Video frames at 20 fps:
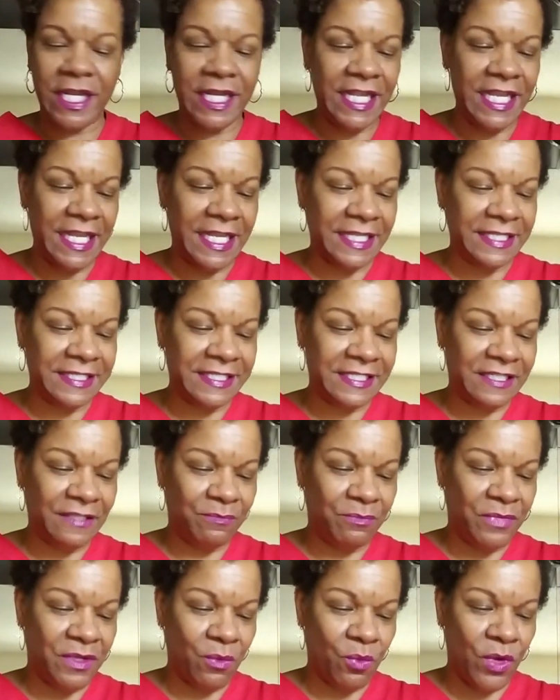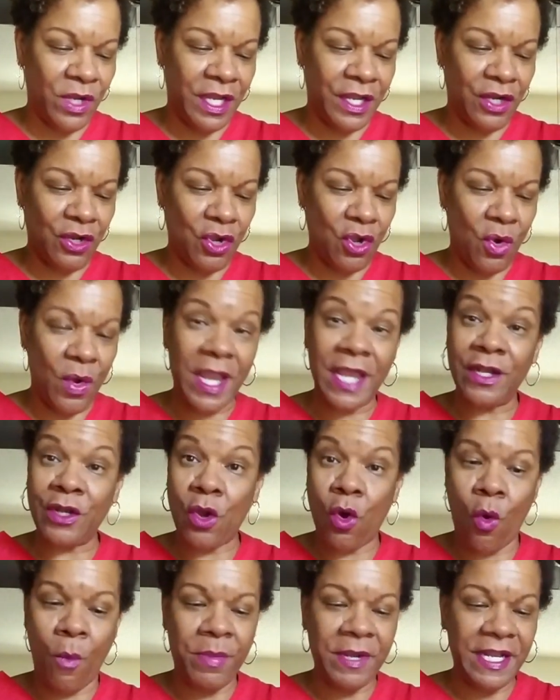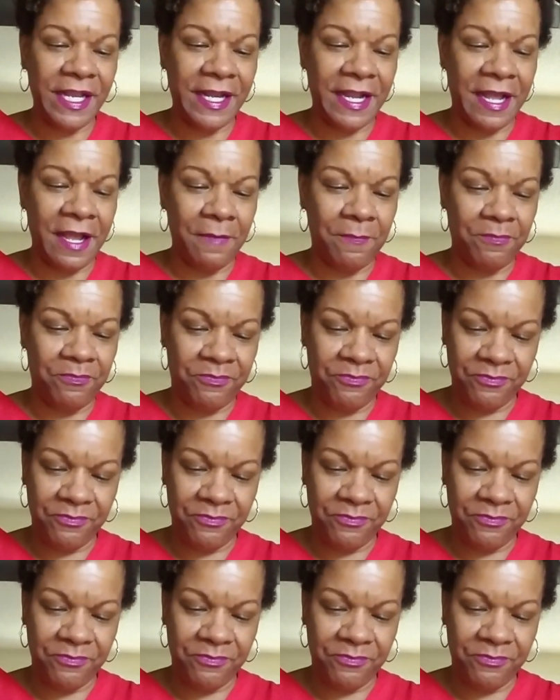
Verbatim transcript: it is. But we're going to go ahead and open it up